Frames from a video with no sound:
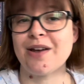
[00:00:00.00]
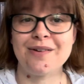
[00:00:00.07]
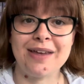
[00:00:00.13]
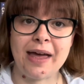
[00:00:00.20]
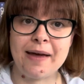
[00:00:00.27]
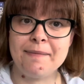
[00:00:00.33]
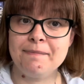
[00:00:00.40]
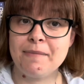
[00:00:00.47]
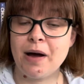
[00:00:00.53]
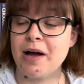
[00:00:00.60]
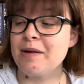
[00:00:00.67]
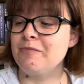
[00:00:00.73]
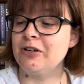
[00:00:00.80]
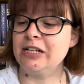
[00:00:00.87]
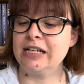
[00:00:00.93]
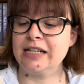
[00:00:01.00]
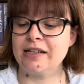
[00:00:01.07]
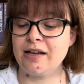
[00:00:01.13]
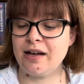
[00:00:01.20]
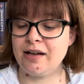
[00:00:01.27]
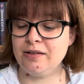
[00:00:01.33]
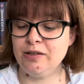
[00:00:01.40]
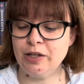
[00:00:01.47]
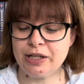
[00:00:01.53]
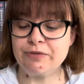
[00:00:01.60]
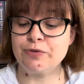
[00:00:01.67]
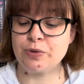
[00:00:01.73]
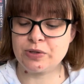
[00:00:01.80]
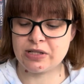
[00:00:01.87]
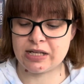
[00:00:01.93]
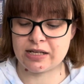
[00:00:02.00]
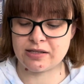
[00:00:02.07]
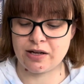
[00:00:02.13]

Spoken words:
yeah, I'm really looking forward to this.